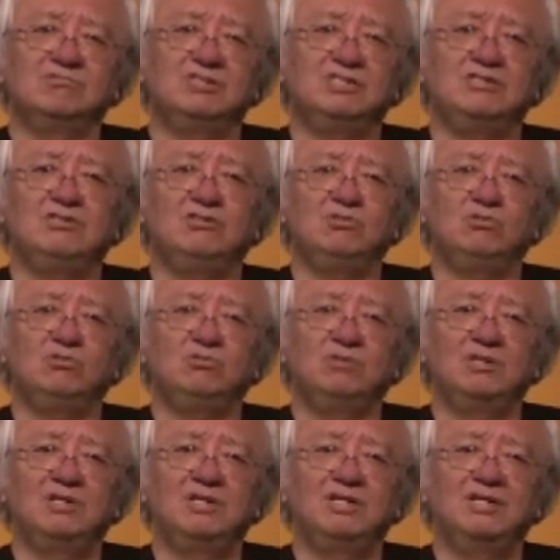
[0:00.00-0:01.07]
he knew
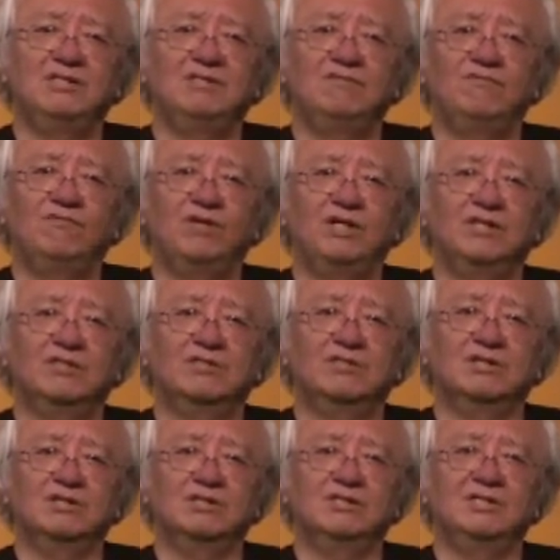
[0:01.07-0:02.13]
Helen
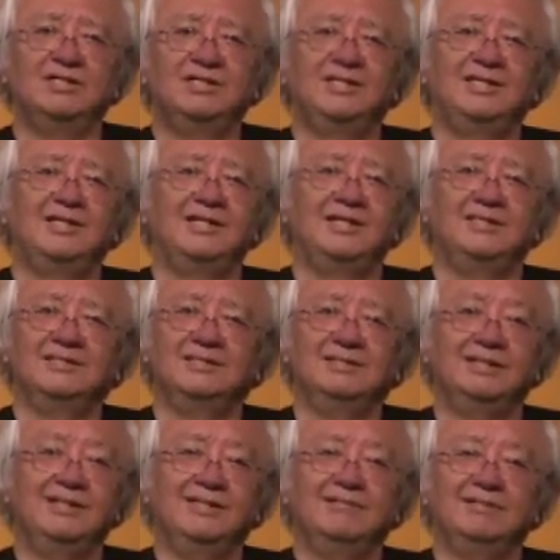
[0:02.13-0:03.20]
Frankenthaler. And the letter I